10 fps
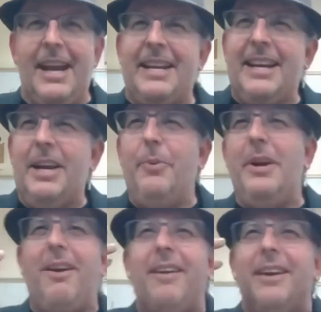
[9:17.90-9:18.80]
And here
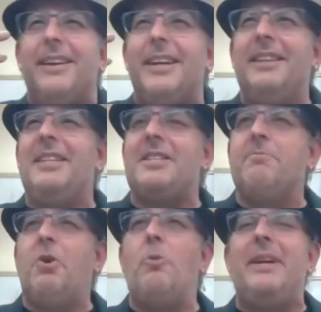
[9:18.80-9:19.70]
we are in this
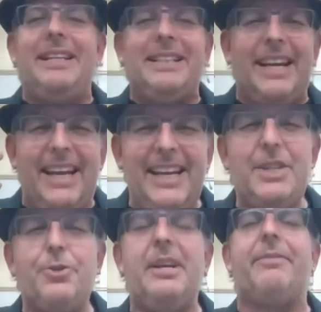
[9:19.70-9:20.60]
moment in the
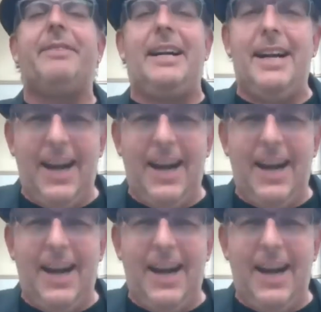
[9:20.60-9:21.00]
history of the